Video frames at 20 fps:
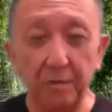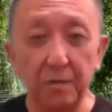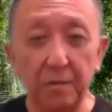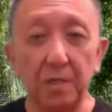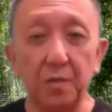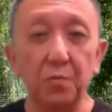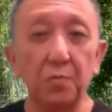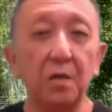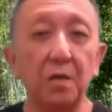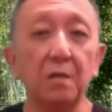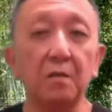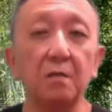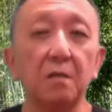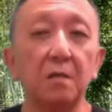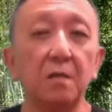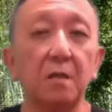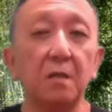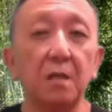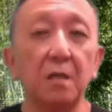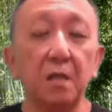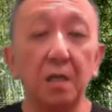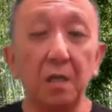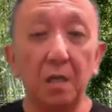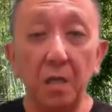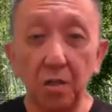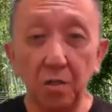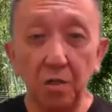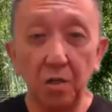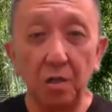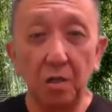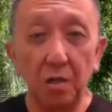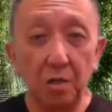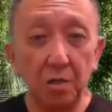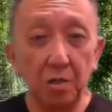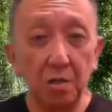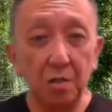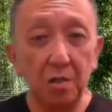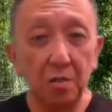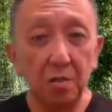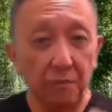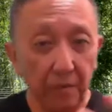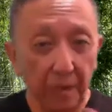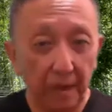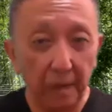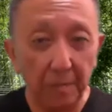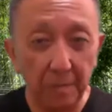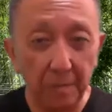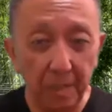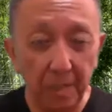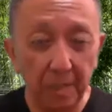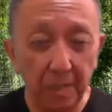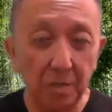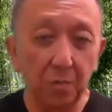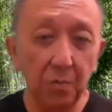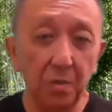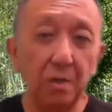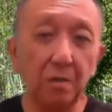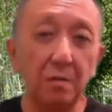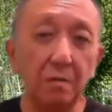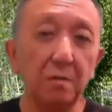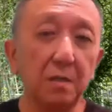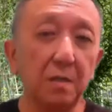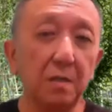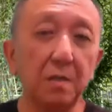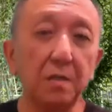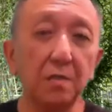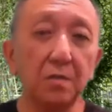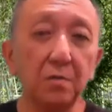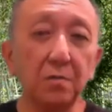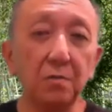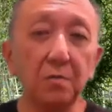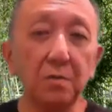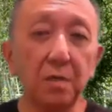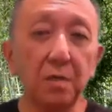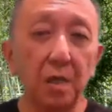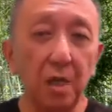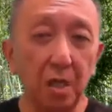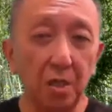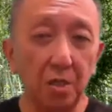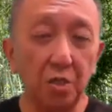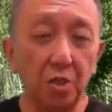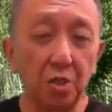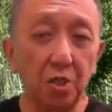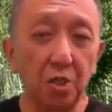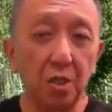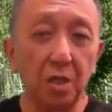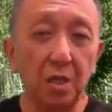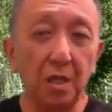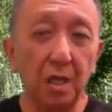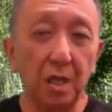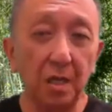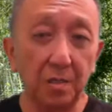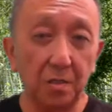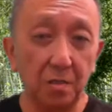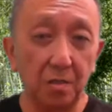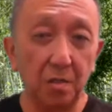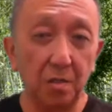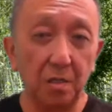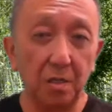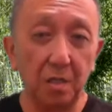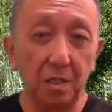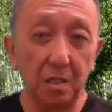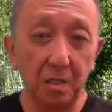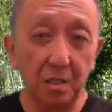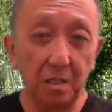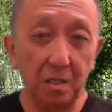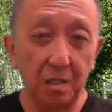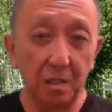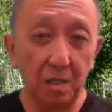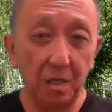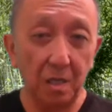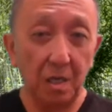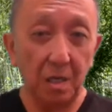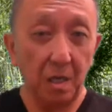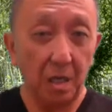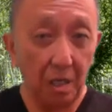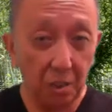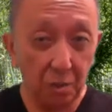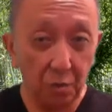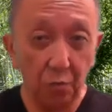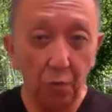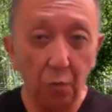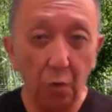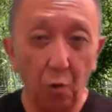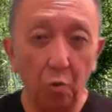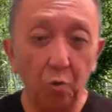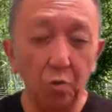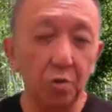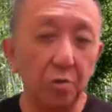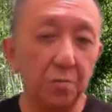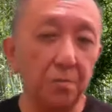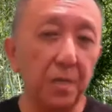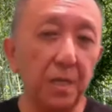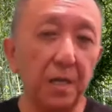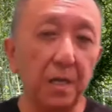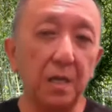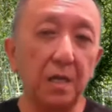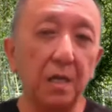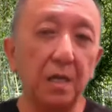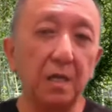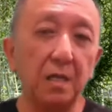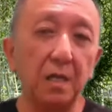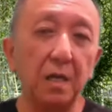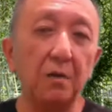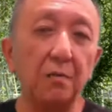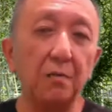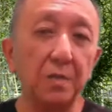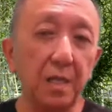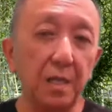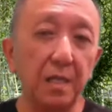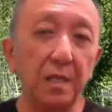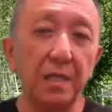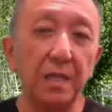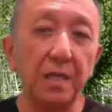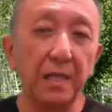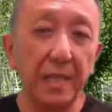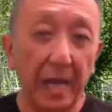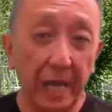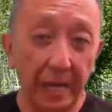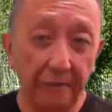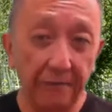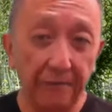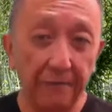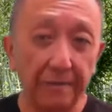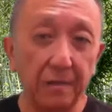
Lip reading: as well, in your family as well. So energy has got its role to play in our daily life.